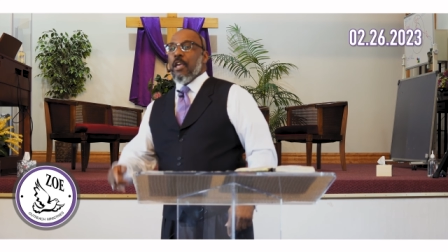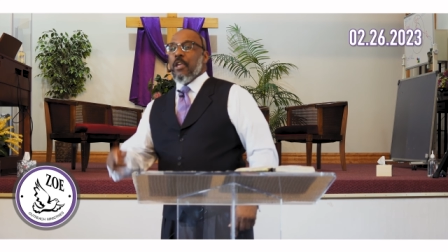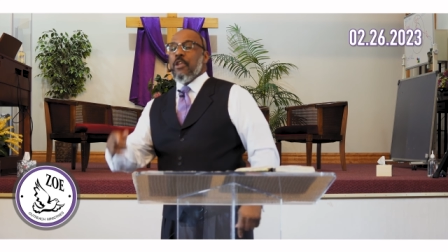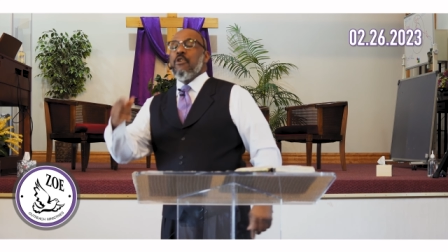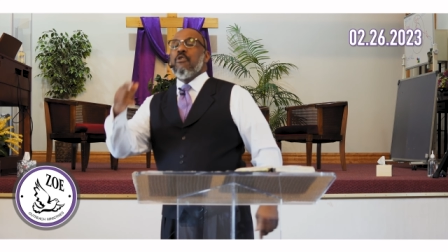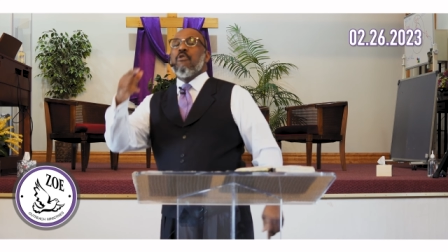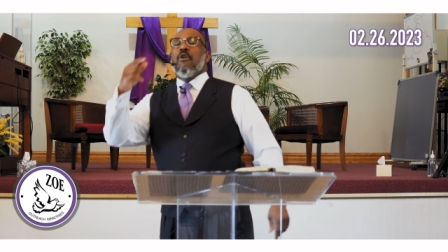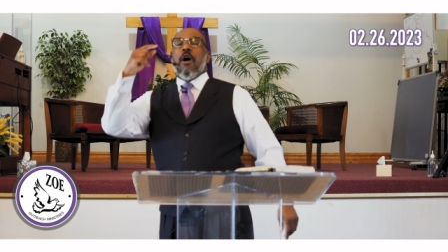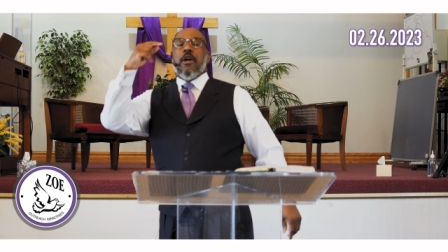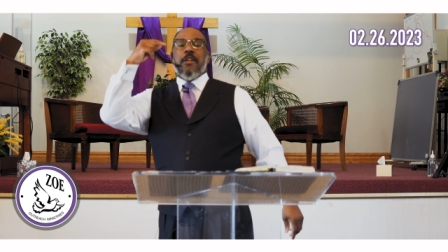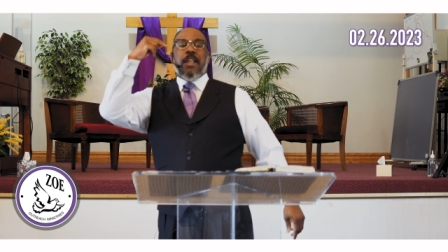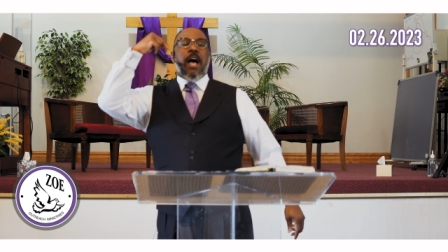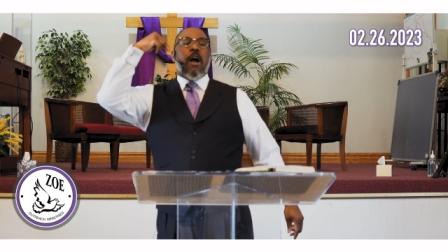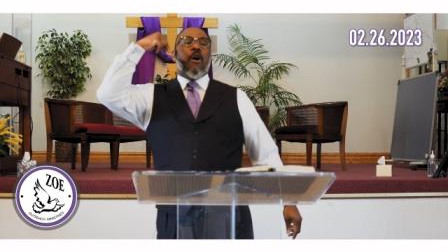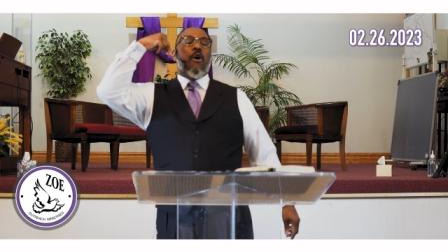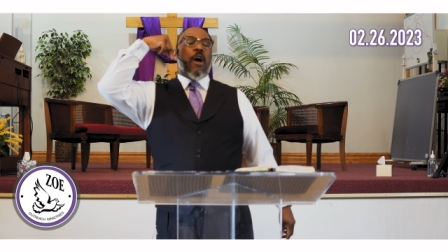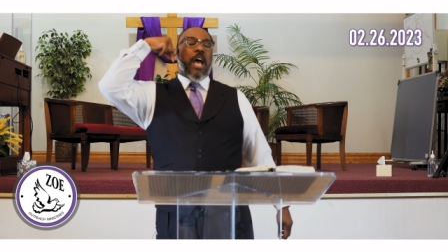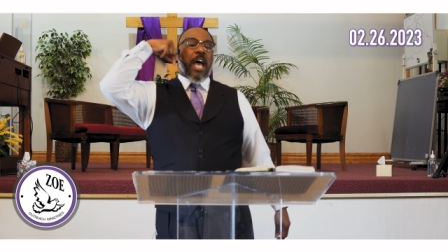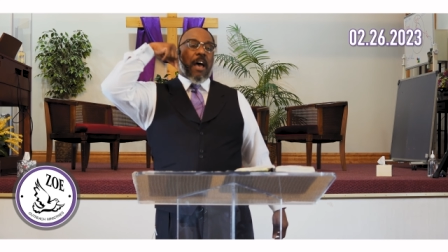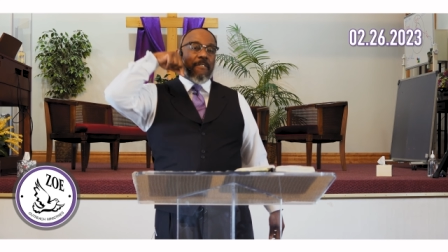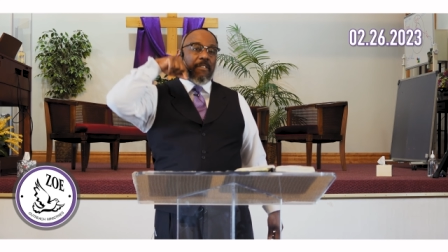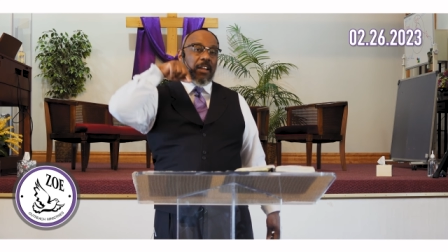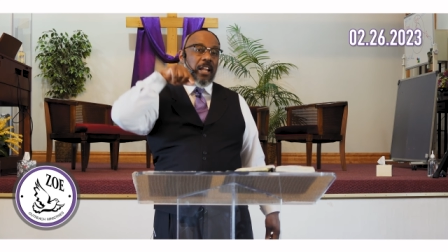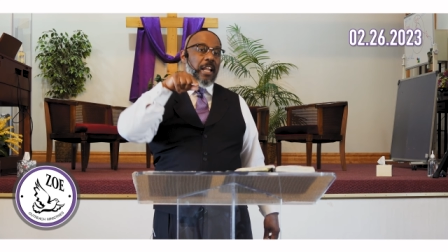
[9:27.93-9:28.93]
you are not
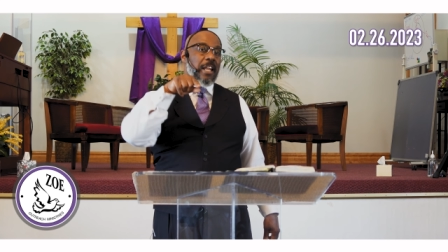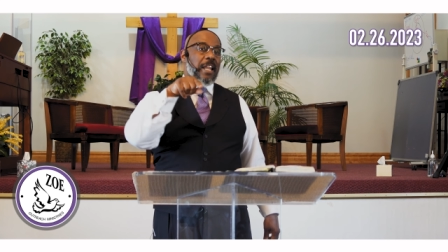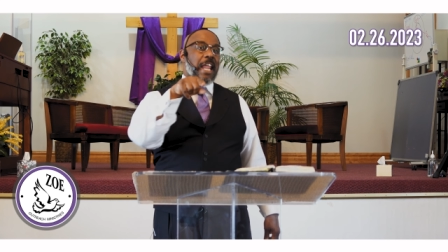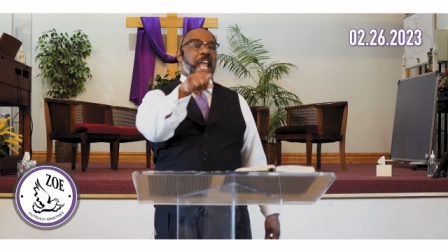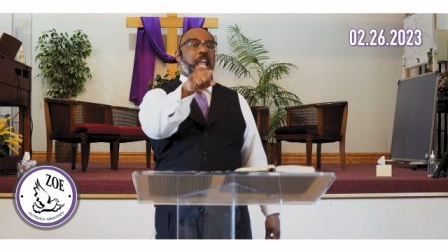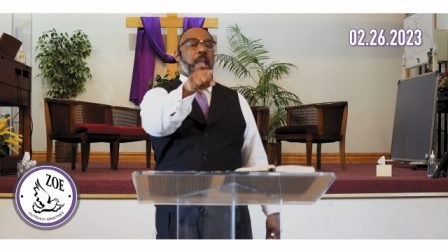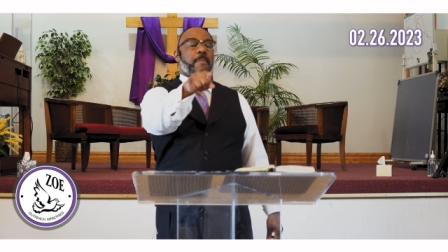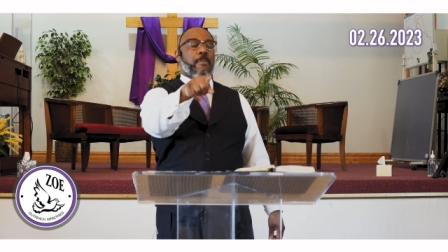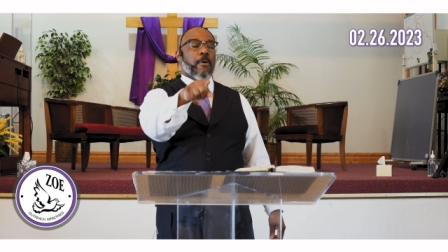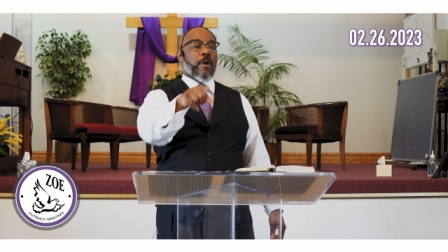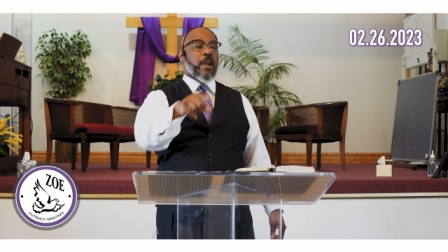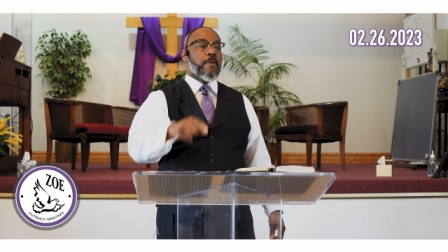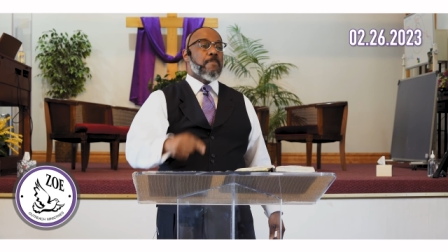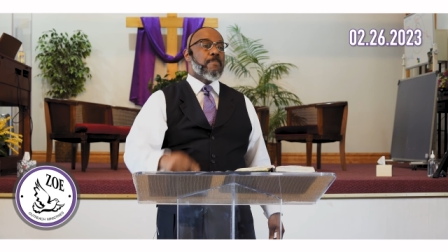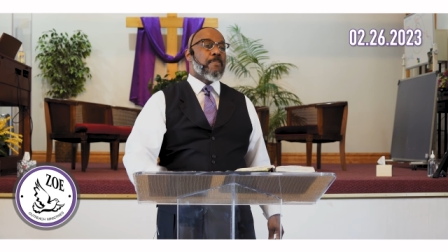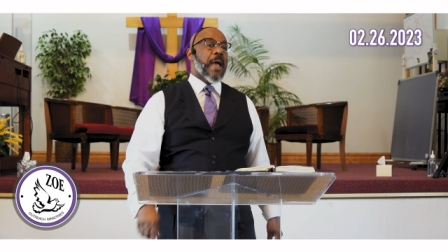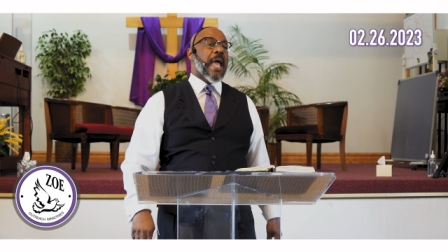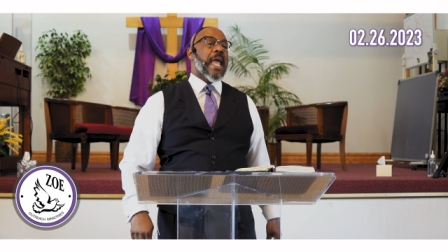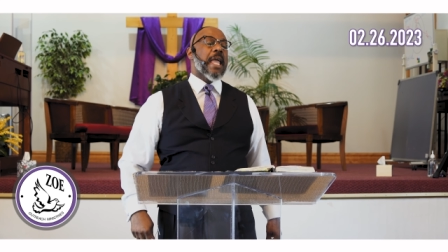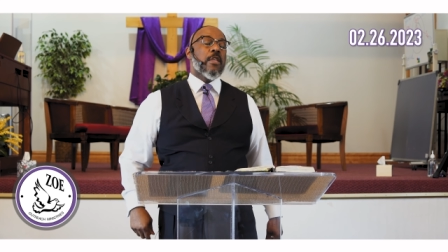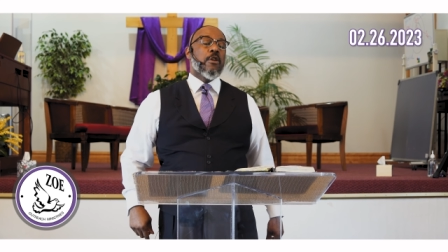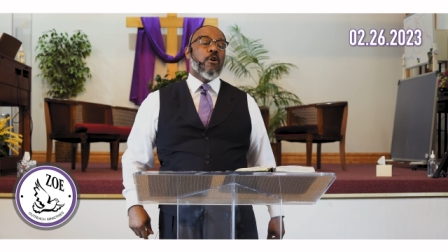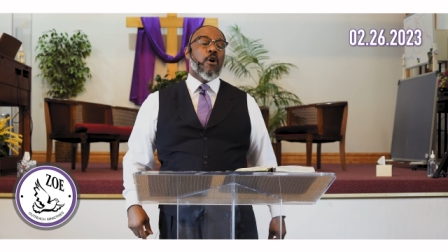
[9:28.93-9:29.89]
going to have labor and pain.